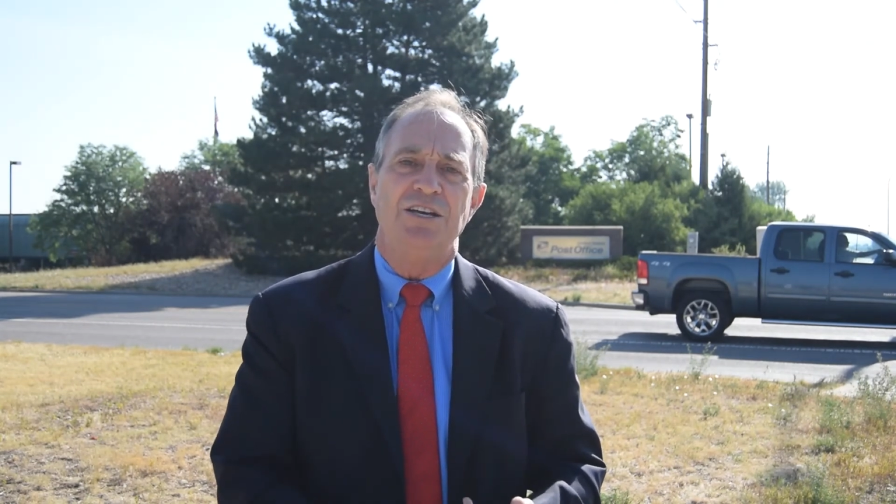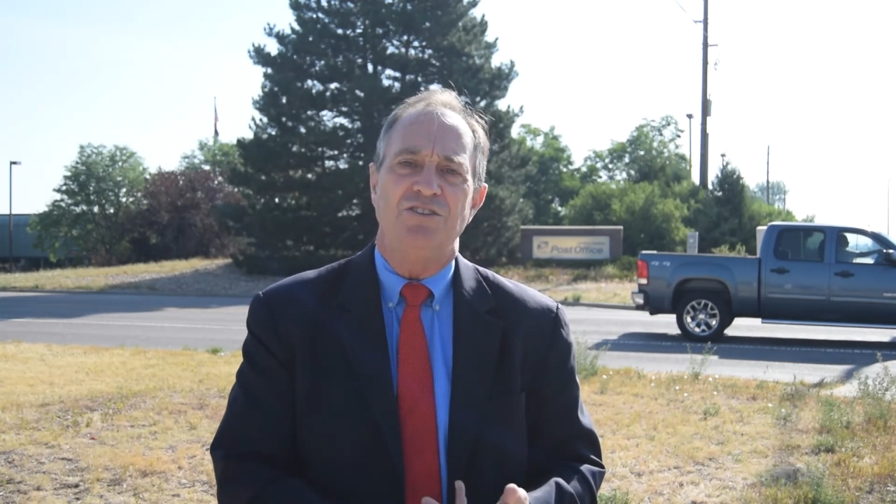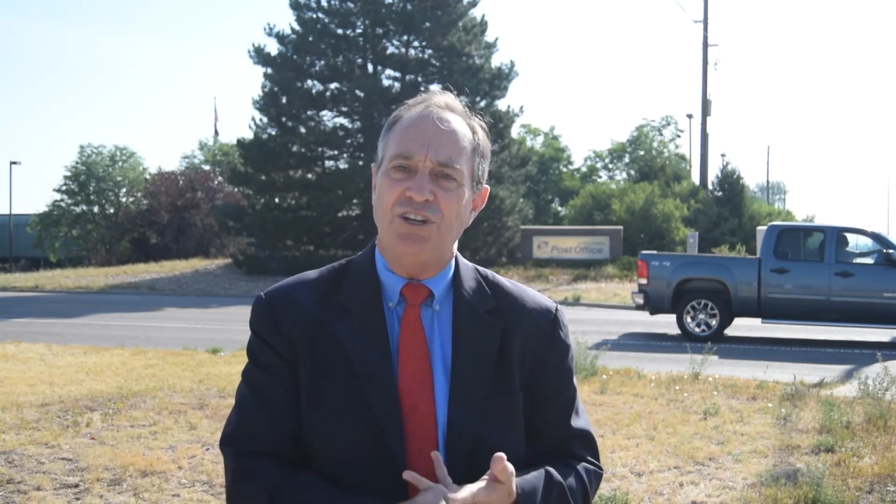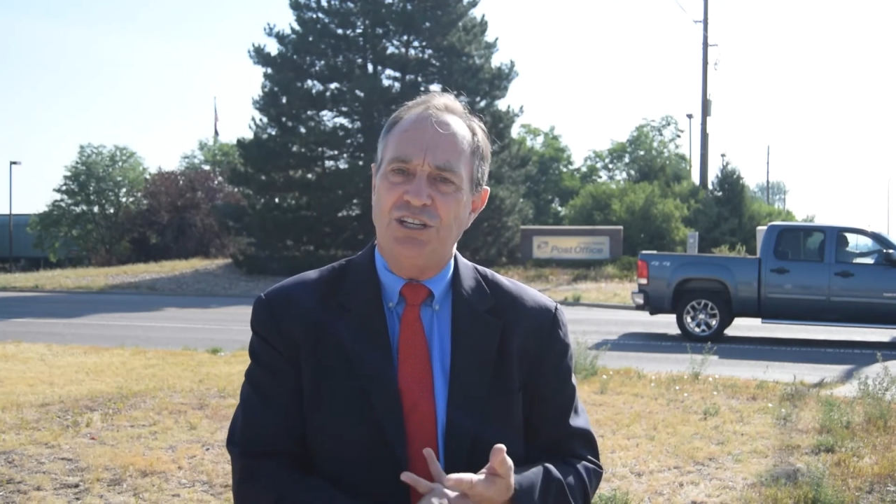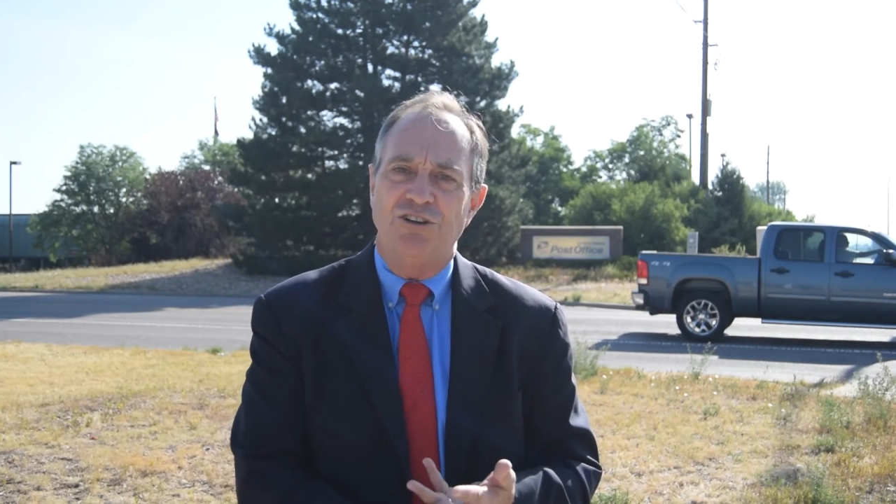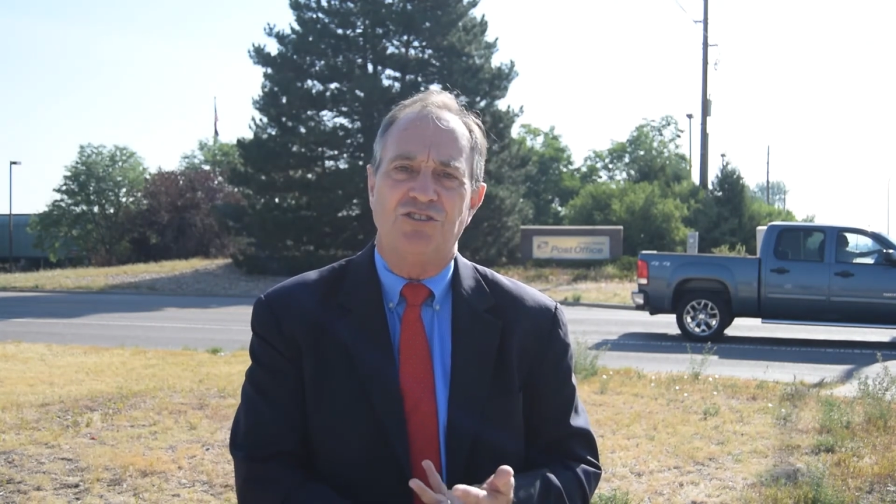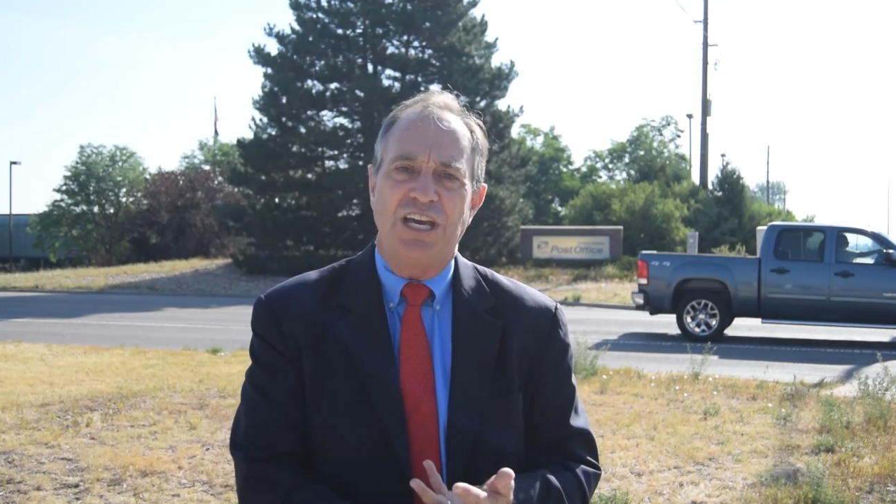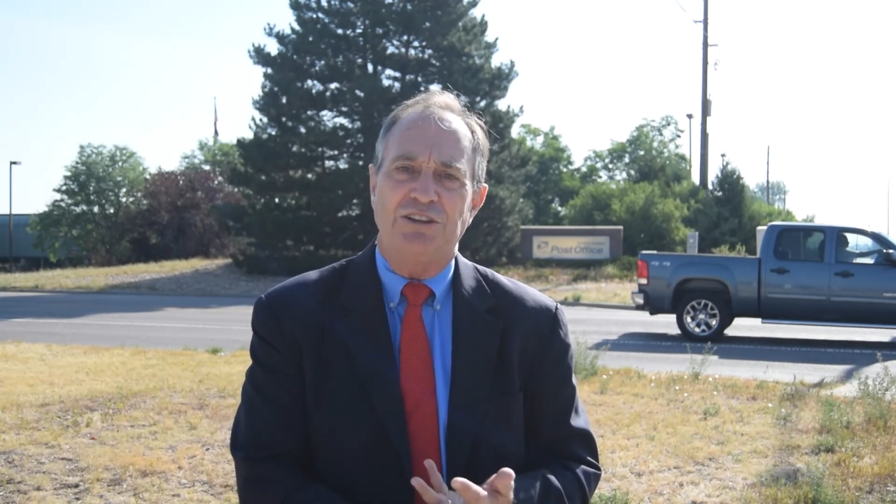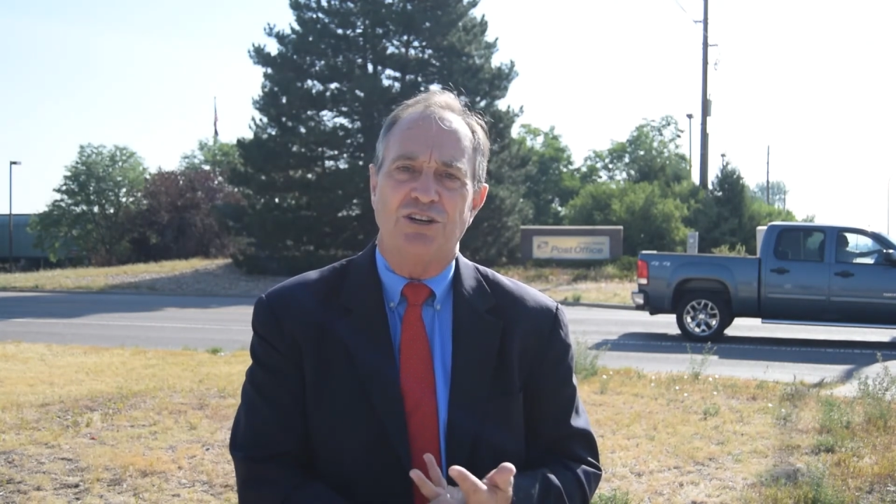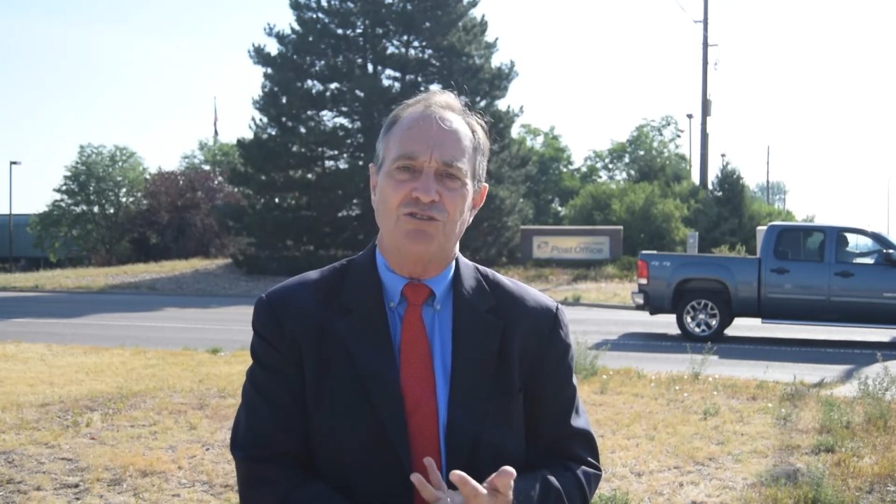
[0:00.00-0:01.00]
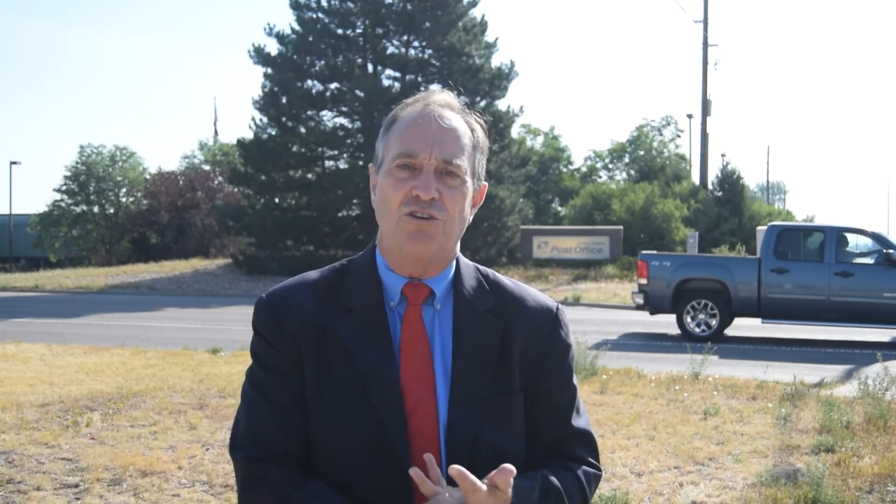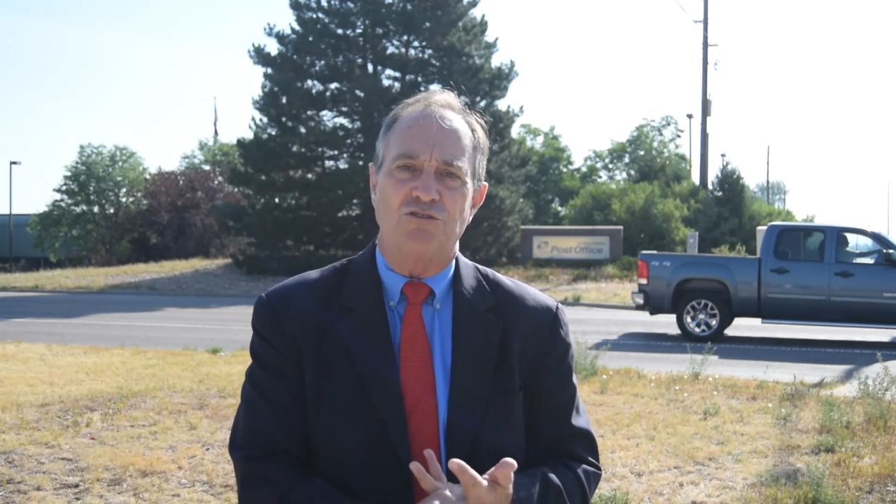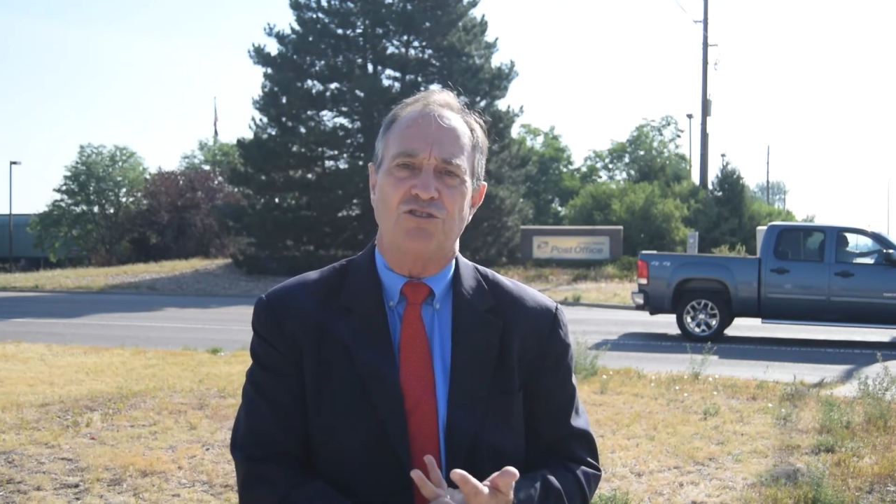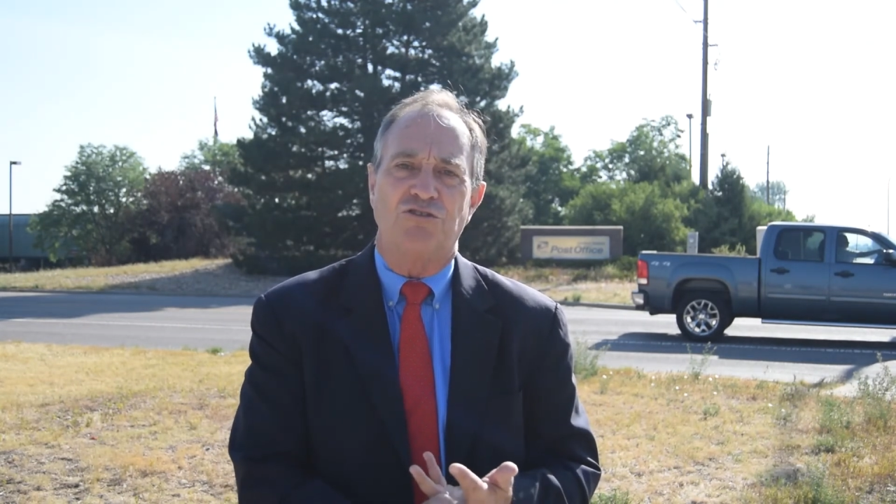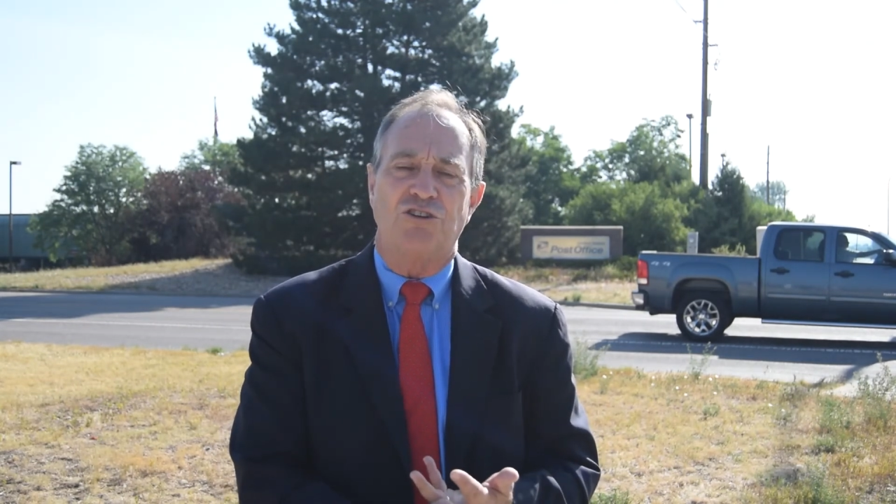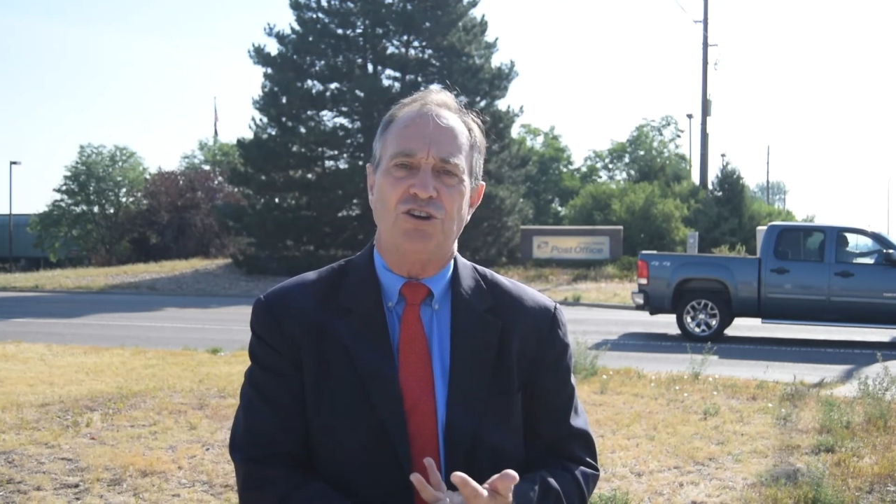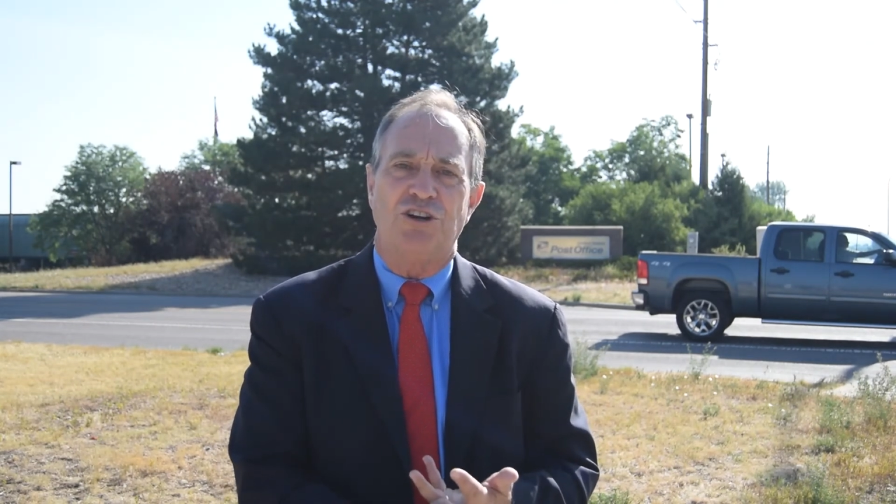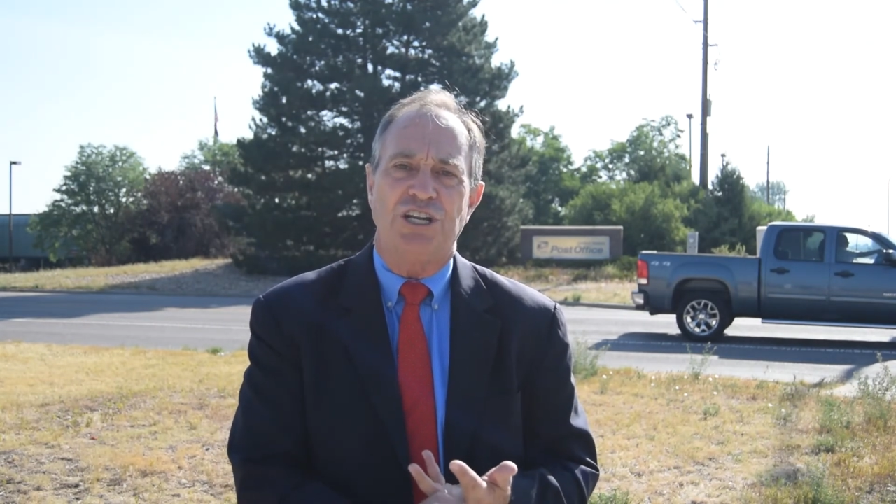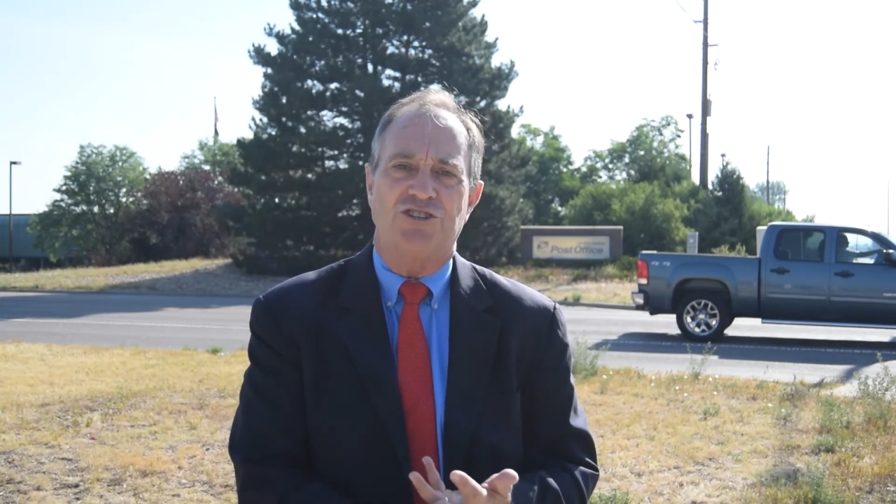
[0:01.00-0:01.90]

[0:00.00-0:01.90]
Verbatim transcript: Seniors get their social security